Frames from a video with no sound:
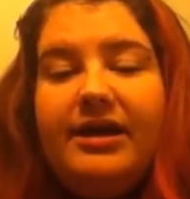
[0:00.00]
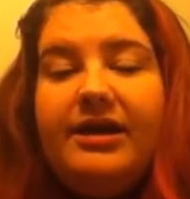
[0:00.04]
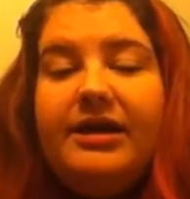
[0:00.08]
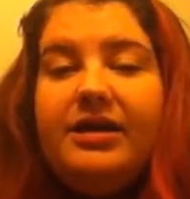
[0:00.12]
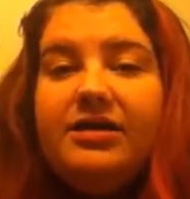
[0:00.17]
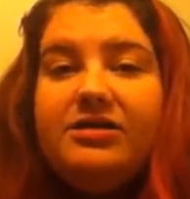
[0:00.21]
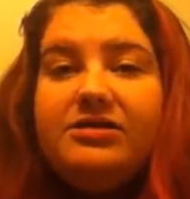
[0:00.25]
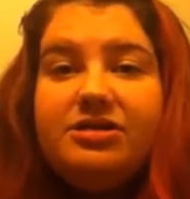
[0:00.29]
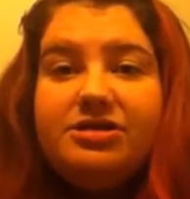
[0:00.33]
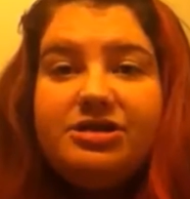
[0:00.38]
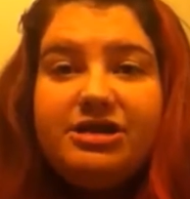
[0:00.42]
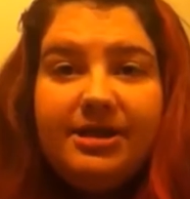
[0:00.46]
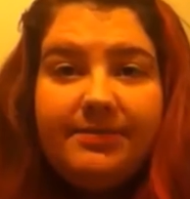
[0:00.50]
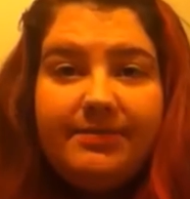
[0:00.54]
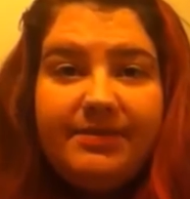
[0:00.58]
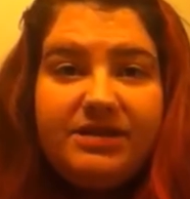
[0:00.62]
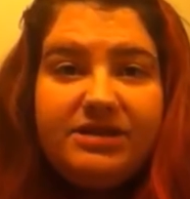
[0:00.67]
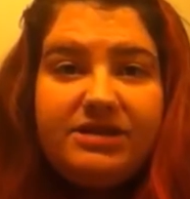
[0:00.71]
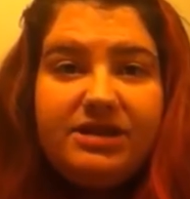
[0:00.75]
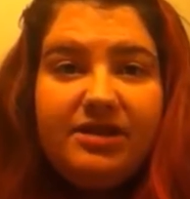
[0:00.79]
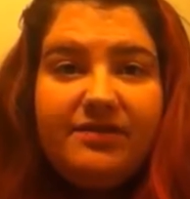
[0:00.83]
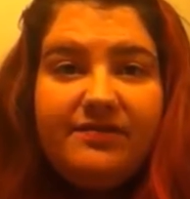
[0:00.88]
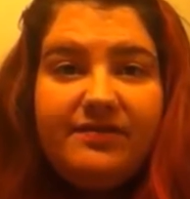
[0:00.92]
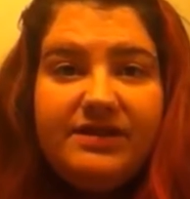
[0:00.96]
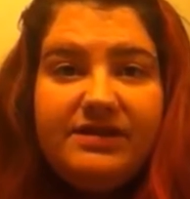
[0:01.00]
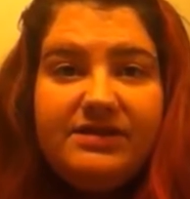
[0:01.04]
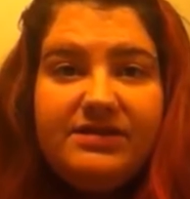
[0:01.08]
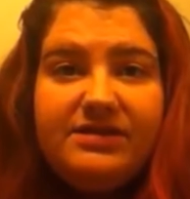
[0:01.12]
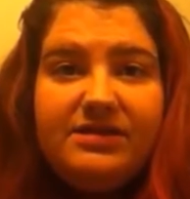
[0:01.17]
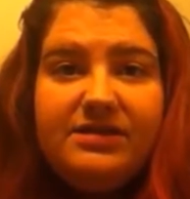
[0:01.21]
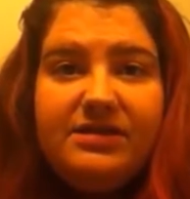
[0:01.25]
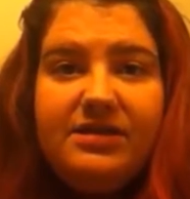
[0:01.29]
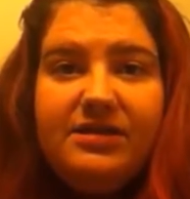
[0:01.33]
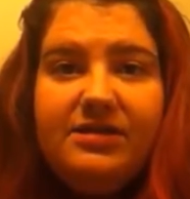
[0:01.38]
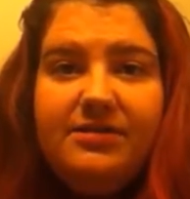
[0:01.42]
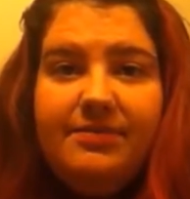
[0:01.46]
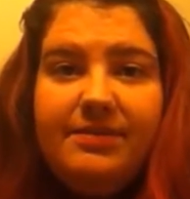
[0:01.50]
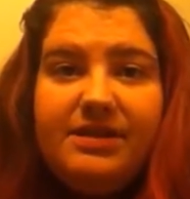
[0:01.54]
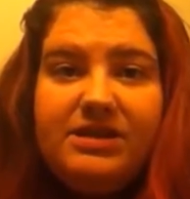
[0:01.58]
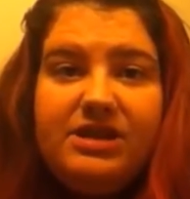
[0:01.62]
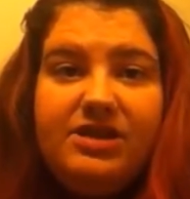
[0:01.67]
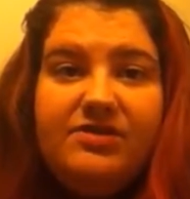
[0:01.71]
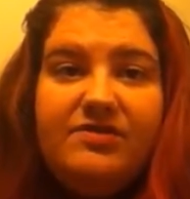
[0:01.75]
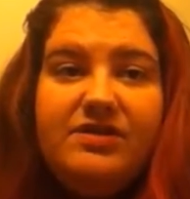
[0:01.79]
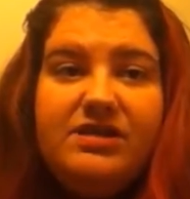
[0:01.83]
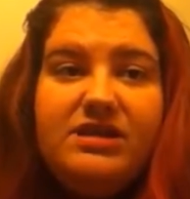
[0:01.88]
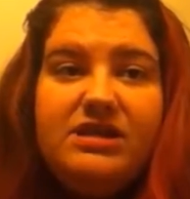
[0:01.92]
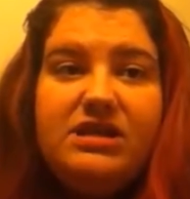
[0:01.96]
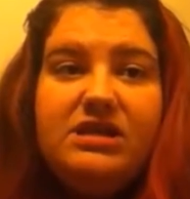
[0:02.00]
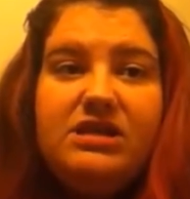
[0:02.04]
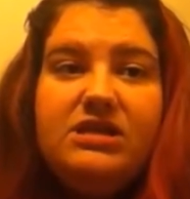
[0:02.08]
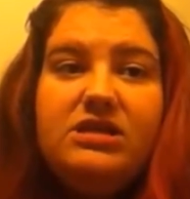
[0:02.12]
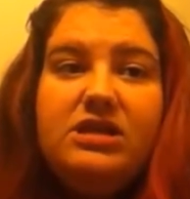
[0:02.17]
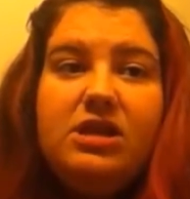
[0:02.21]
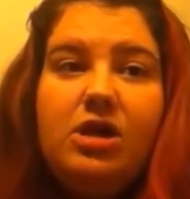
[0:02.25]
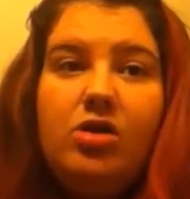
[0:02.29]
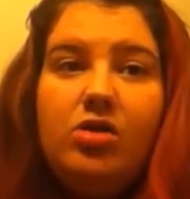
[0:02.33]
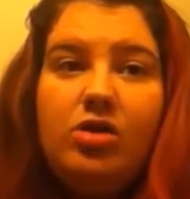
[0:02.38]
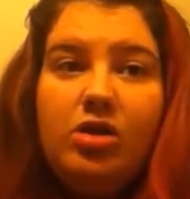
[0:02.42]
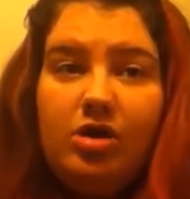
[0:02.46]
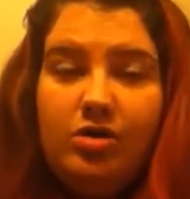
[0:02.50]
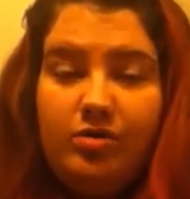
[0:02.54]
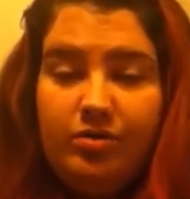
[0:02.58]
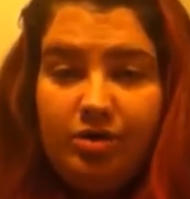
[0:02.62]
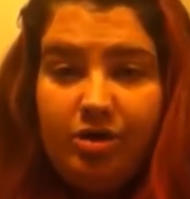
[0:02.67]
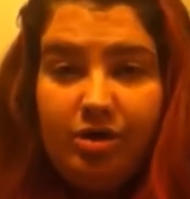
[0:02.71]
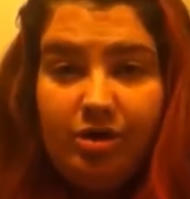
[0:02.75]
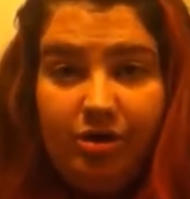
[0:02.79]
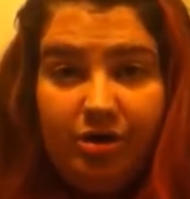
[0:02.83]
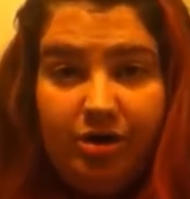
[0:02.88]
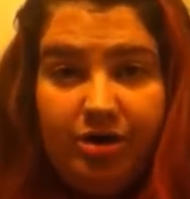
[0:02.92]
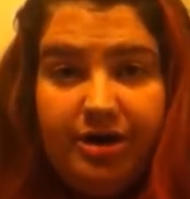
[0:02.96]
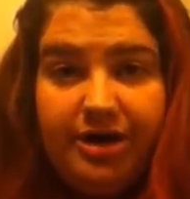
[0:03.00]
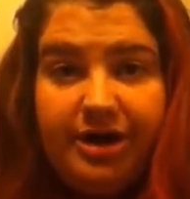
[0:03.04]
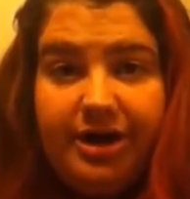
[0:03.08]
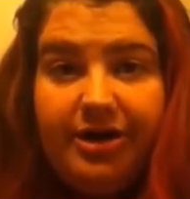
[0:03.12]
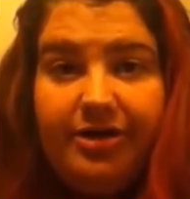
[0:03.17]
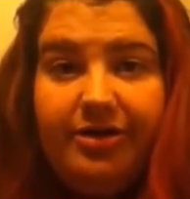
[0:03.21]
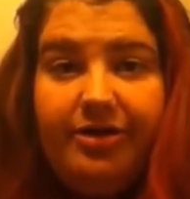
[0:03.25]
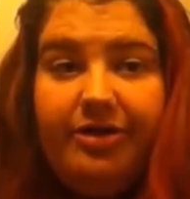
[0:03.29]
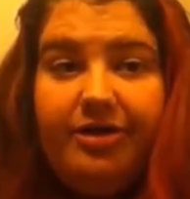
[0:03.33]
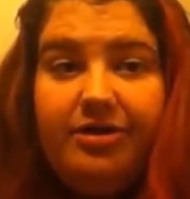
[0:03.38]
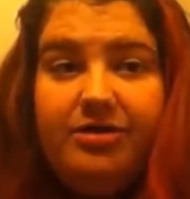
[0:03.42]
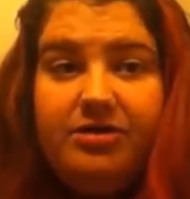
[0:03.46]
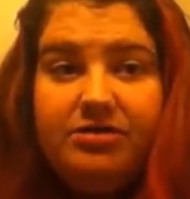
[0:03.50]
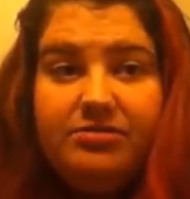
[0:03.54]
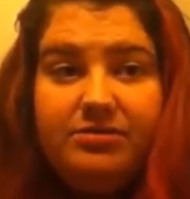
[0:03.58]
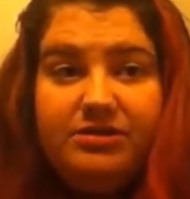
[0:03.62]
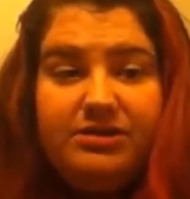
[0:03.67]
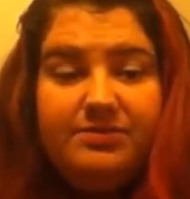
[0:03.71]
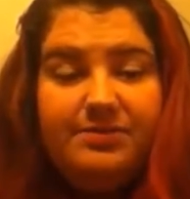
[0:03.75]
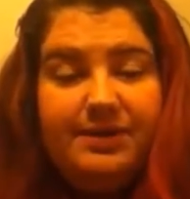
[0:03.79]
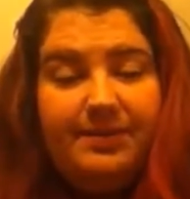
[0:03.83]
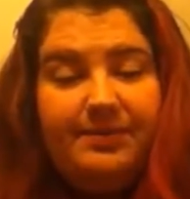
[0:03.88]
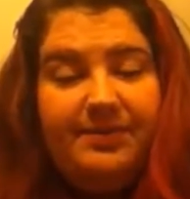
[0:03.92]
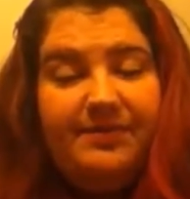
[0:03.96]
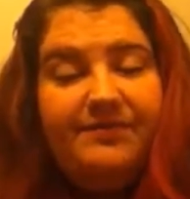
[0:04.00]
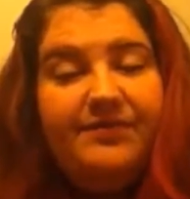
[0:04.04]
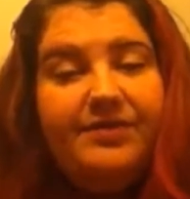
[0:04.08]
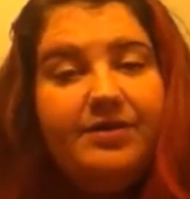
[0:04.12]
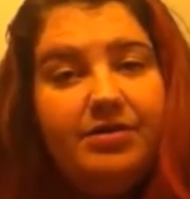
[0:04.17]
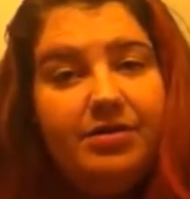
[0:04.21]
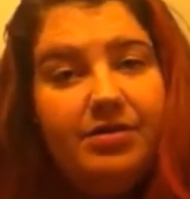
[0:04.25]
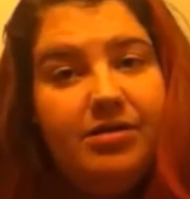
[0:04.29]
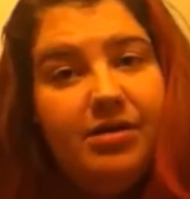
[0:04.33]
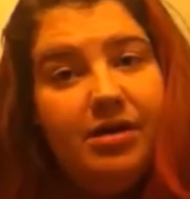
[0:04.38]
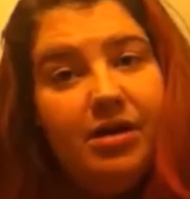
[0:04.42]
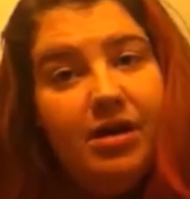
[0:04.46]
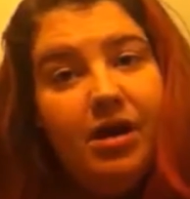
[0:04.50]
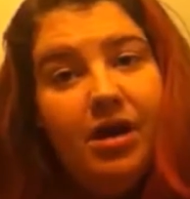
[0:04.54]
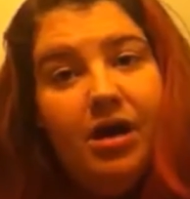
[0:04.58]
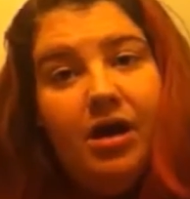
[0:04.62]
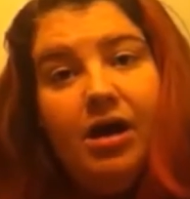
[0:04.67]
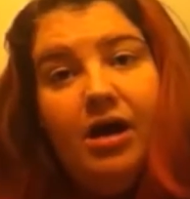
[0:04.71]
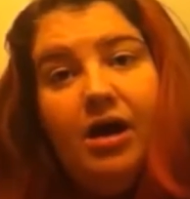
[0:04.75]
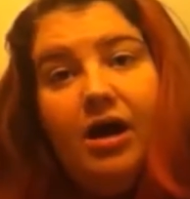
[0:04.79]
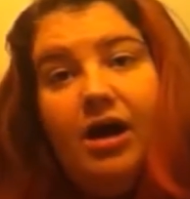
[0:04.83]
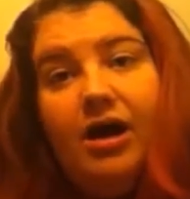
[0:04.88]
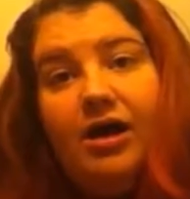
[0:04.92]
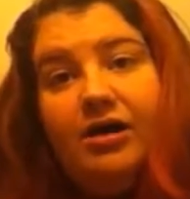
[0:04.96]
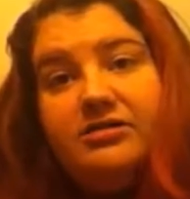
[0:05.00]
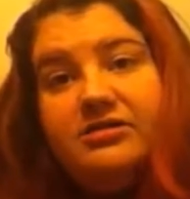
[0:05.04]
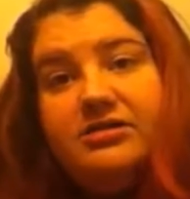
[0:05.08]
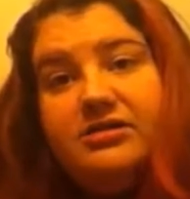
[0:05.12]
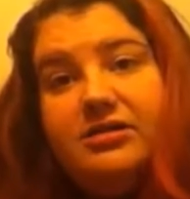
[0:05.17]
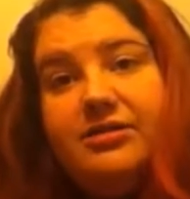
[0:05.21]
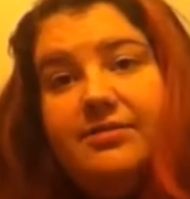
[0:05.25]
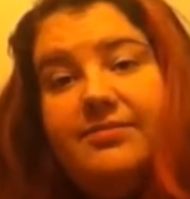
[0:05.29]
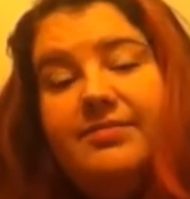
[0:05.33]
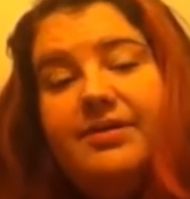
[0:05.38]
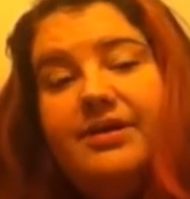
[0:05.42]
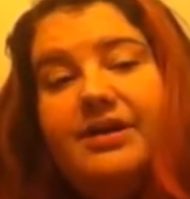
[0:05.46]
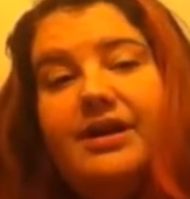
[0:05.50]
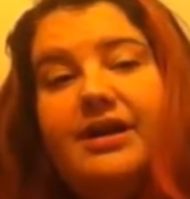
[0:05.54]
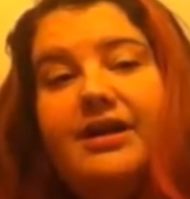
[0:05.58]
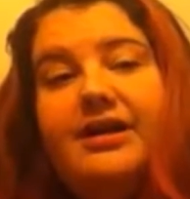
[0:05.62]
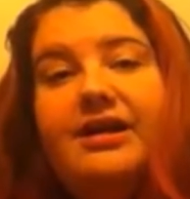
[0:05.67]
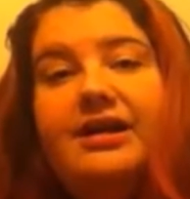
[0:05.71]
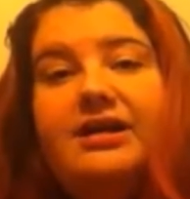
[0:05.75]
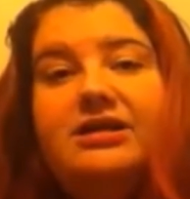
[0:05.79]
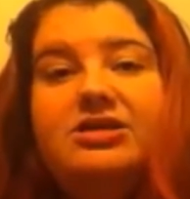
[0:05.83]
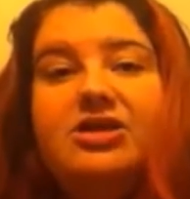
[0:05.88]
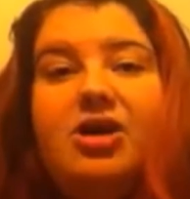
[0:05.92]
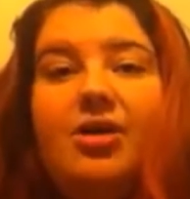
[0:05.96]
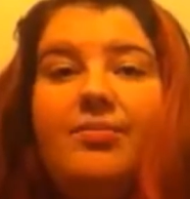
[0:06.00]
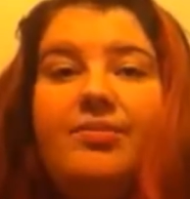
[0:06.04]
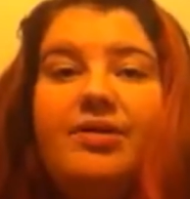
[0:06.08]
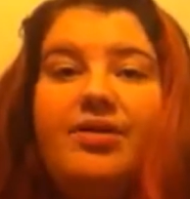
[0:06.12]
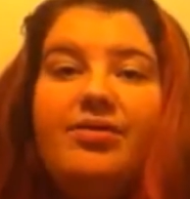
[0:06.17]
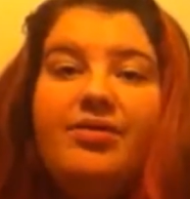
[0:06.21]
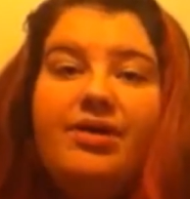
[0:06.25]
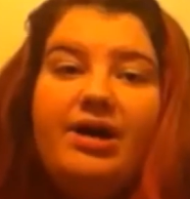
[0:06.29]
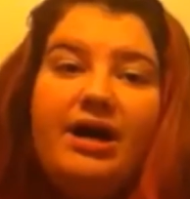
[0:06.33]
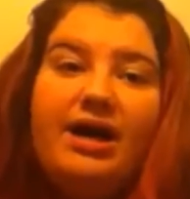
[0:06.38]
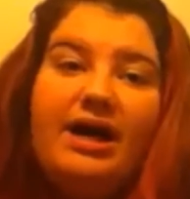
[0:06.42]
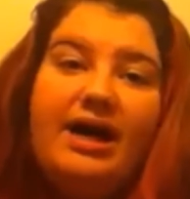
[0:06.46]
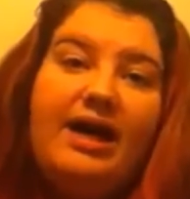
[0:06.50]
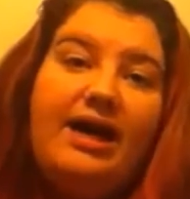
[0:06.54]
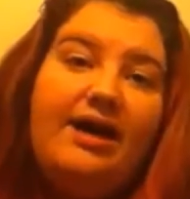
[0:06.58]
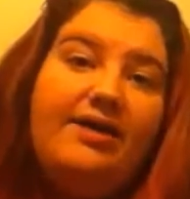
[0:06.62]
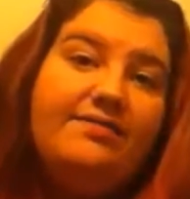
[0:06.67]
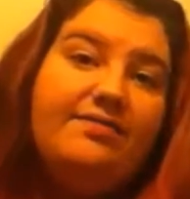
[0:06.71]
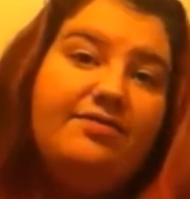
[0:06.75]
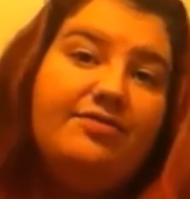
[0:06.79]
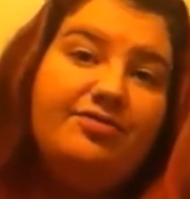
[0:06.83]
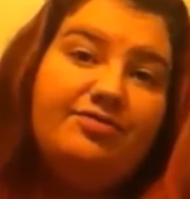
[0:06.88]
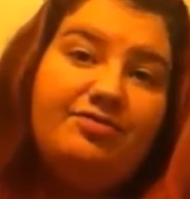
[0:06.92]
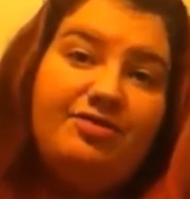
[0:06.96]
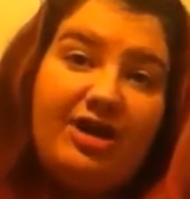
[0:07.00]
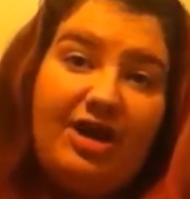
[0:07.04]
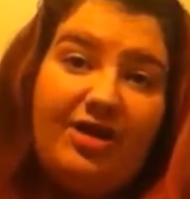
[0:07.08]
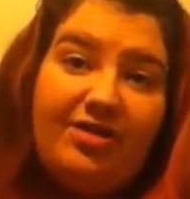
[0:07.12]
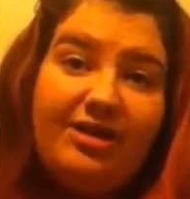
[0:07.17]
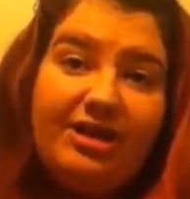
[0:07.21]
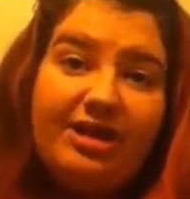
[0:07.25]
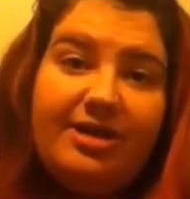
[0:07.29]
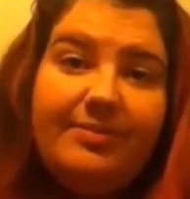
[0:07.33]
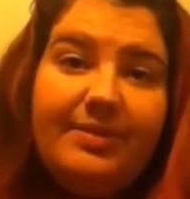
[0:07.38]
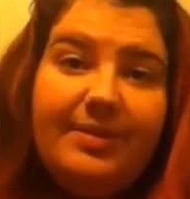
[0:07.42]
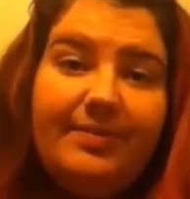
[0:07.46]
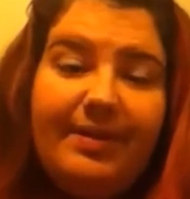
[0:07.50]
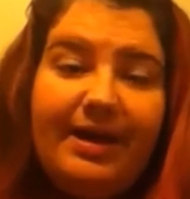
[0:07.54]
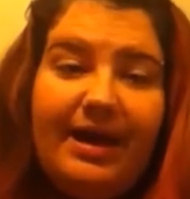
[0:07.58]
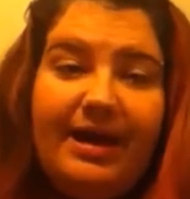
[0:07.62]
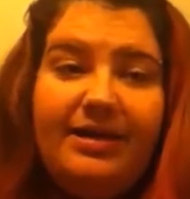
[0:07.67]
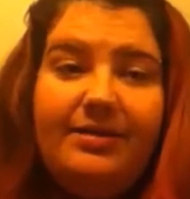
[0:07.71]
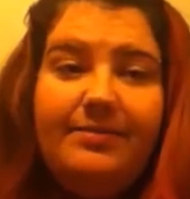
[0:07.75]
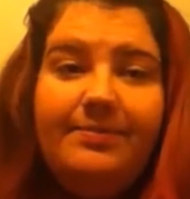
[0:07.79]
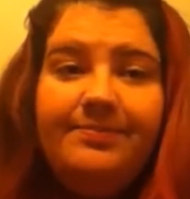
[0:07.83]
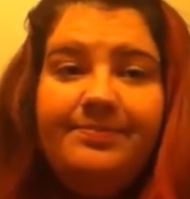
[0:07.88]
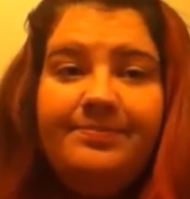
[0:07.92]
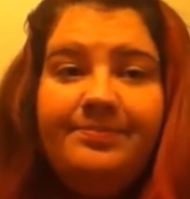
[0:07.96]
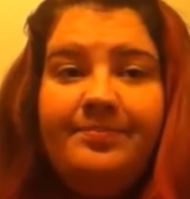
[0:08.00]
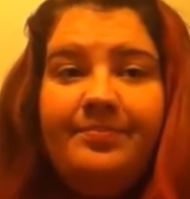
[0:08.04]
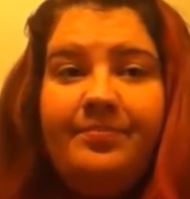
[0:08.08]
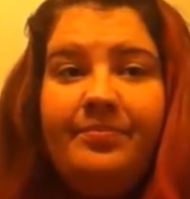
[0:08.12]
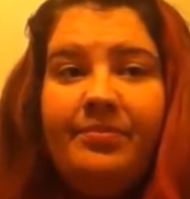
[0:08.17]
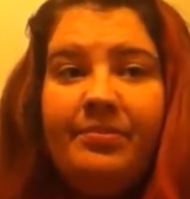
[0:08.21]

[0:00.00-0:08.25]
And he also checked my cervix. My cervix is long, hard, and closed, which made me feel awesome. And he told me that I have round ligament pain